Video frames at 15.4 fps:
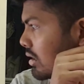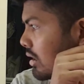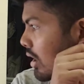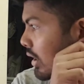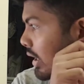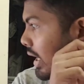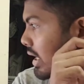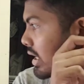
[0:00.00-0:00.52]

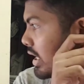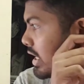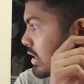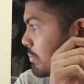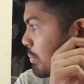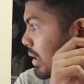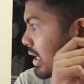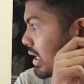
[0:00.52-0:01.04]
Okay,
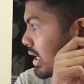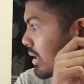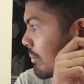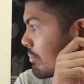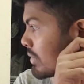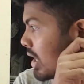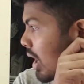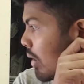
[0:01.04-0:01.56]
he's
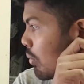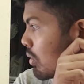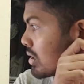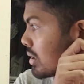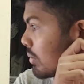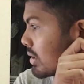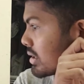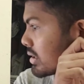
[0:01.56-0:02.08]
bleeding. I
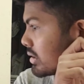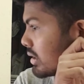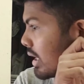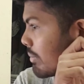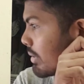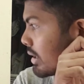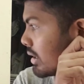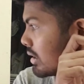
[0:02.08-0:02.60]
wonder what's
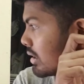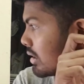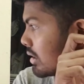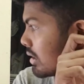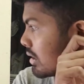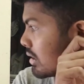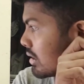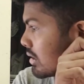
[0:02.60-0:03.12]
happening.
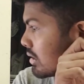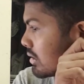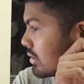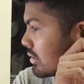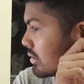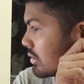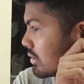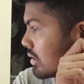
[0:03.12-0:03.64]

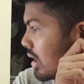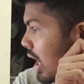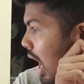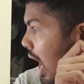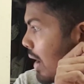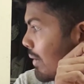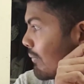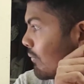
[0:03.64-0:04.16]

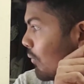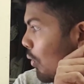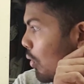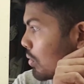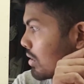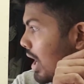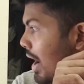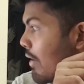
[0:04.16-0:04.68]

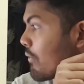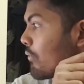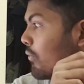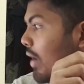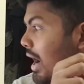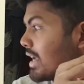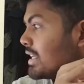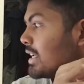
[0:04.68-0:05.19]
I
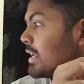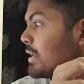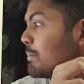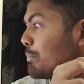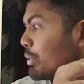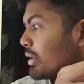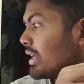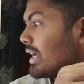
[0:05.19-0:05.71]
finally
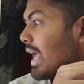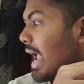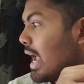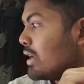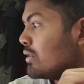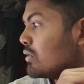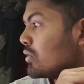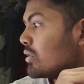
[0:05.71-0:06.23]
put an
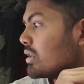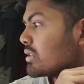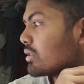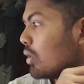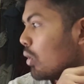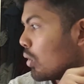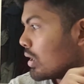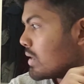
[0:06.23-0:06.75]
end to this
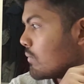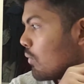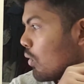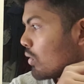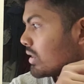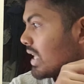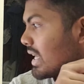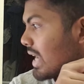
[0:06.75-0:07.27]
holy
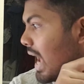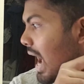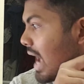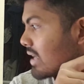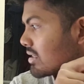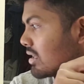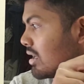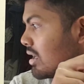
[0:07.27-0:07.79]
war that
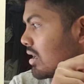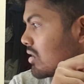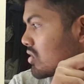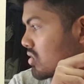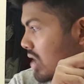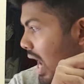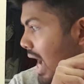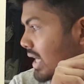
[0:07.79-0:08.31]
has
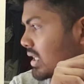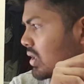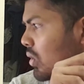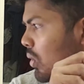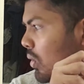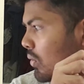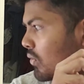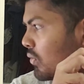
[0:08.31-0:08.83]
dragged
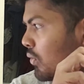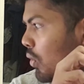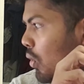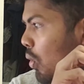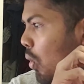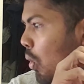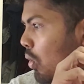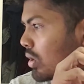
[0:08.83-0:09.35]
on
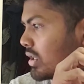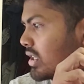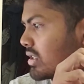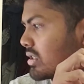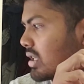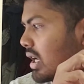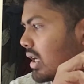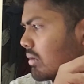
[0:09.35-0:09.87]
for all
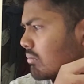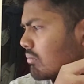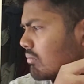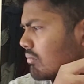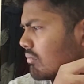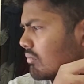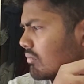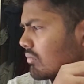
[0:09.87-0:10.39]
this time.
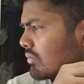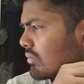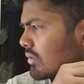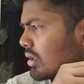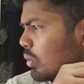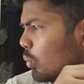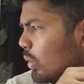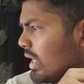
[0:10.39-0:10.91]

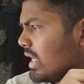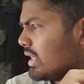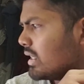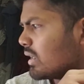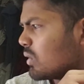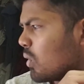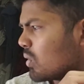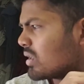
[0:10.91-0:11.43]
We,
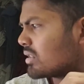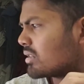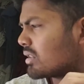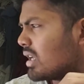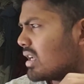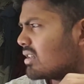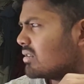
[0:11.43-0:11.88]
the Goddess Clan.